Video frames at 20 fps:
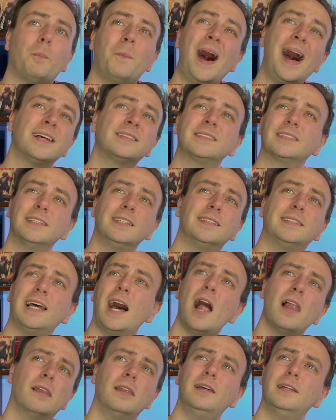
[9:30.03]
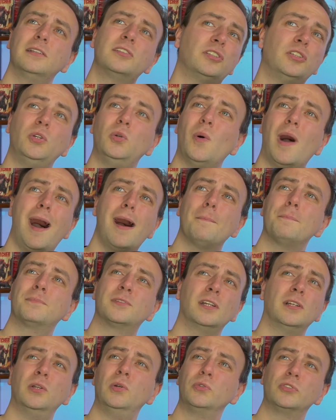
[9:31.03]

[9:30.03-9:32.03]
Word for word: bastards, Atlus, you absolute